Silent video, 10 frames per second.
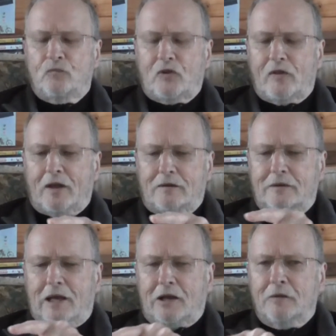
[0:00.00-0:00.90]
So
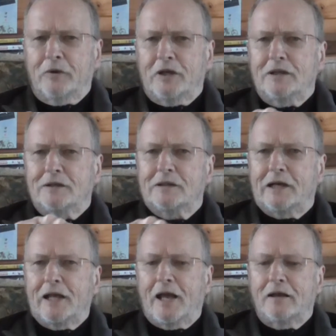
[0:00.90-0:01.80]
that can be,
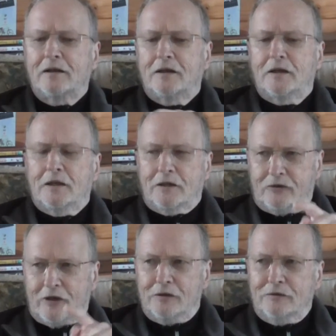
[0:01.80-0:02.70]
again,
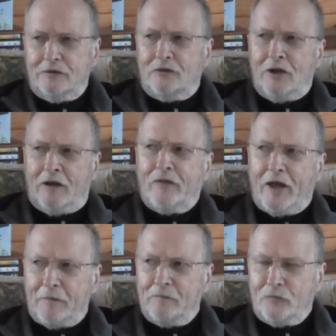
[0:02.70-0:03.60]
so you can have
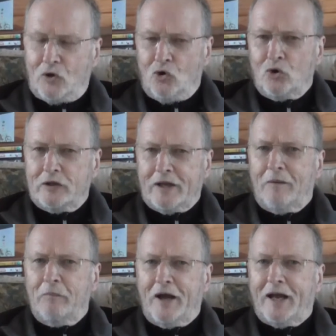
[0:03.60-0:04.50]
that corner
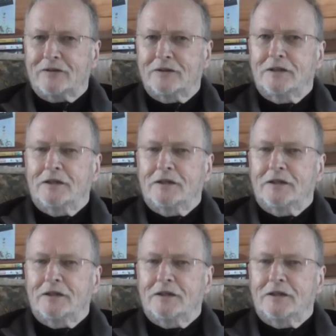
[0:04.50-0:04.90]
down pat.